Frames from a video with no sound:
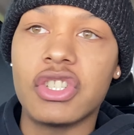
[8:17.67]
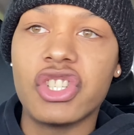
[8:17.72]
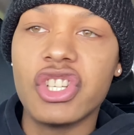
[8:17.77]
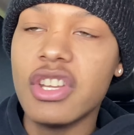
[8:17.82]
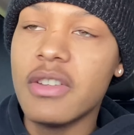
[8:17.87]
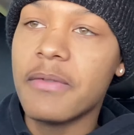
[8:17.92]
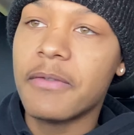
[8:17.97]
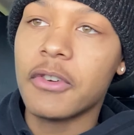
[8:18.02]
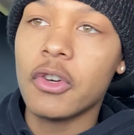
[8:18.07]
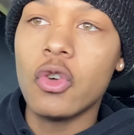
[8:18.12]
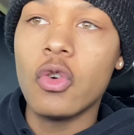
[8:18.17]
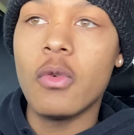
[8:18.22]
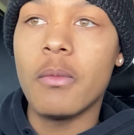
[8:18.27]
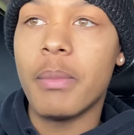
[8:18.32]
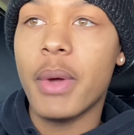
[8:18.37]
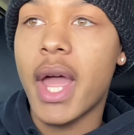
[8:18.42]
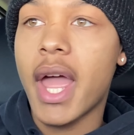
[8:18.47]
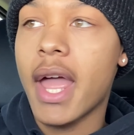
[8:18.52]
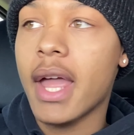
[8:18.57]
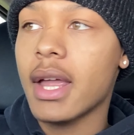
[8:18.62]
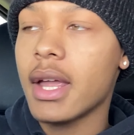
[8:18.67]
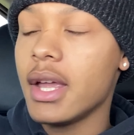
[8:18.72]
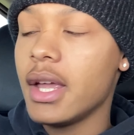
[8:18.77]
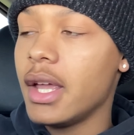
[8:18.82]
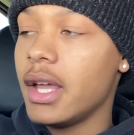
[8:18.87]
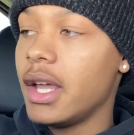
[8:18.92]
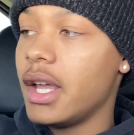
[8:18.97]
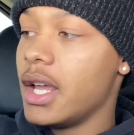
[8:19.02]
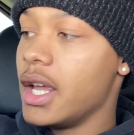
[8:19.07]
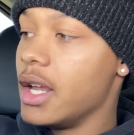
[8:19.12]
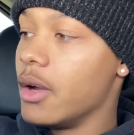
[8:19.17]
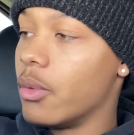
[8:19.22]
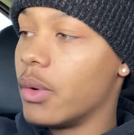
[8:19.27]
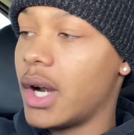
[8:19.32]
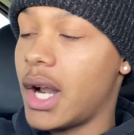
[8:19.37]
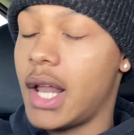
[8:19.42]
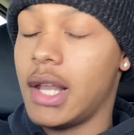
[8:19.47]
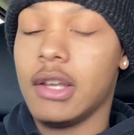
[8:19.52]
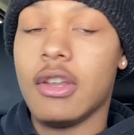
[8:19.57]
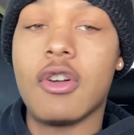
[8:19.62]
She flew back. And
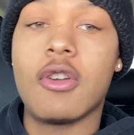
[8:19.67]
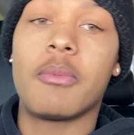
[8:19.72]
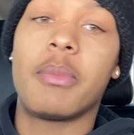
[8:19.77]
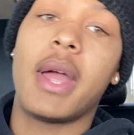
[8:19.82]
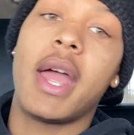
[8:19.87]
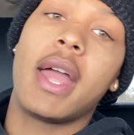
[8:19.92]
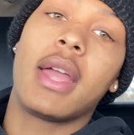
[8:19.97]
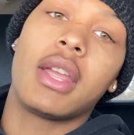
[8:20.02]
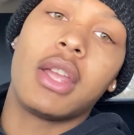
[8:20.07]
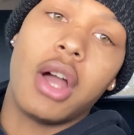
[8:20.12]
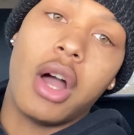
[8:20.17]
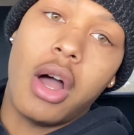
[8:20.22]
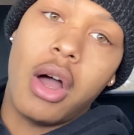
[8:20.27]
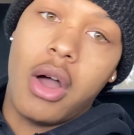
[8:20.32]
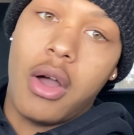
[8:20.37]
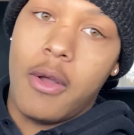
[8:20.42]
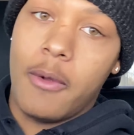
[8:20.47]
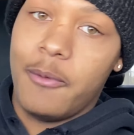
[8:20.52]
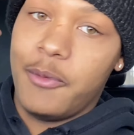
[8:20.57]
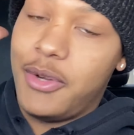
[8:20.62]
when I look back, y'all,